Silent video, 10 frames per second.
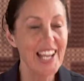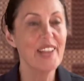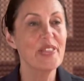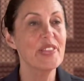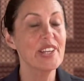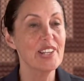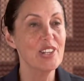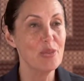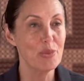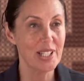and then
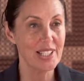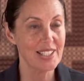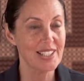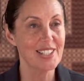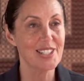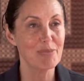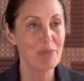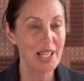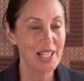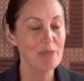you went into
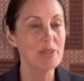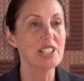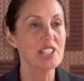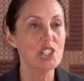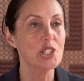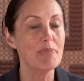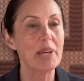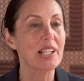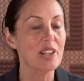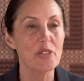Parliament, into the
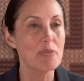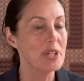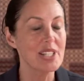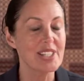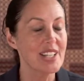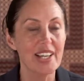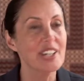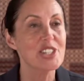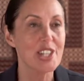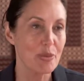belly of the beast. Now, how
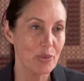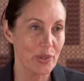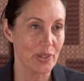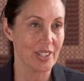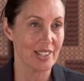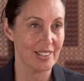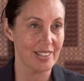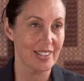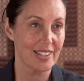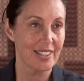does that work?
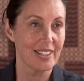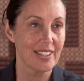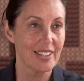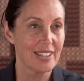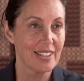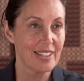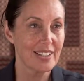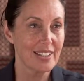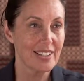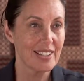I got
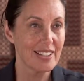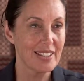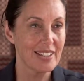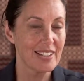asked if I would